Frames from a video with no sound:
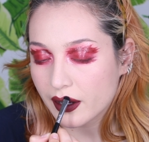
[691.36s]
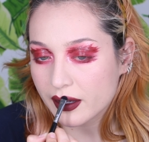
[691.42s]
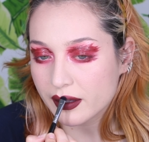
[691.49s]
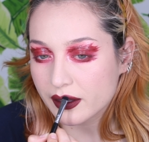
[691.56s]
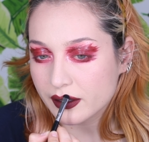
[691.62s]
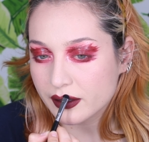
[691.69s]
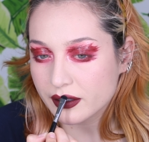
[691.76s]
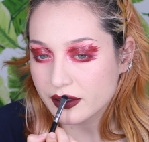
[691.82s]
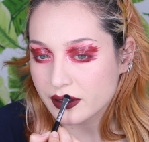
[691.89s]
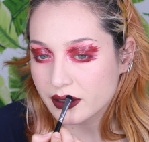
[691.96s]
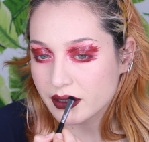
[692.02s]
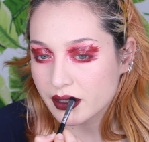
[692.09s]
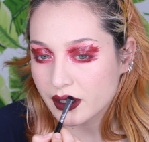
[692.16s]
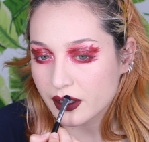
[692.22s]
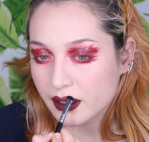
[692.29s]
I think there's a
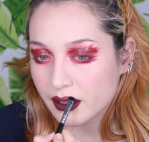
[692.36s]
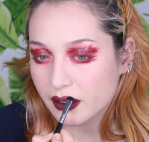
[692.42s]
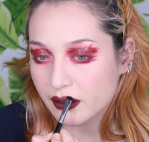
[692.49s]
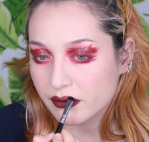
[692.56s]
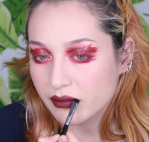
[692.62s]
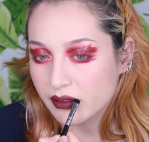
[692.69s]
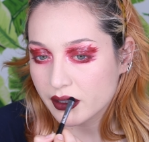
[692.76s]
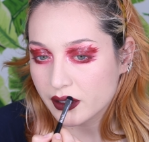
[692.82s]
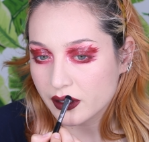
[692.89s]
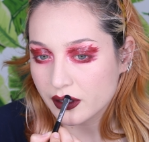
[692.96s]
time